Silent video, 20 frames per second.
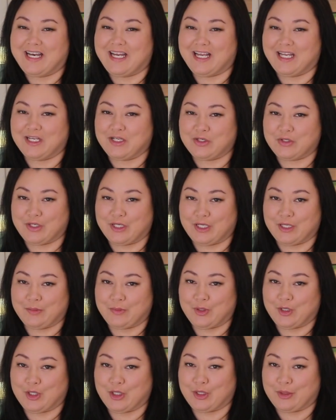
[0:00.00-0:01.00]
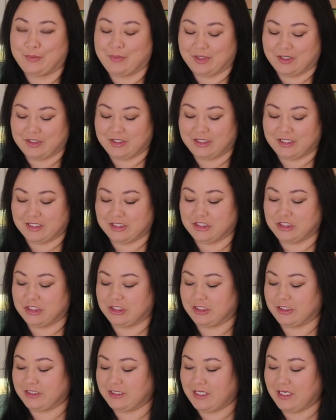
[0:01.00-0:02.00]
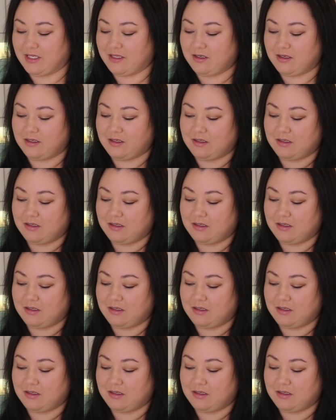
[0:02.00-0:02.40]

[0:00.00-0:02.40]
and cream our butter and sugar together.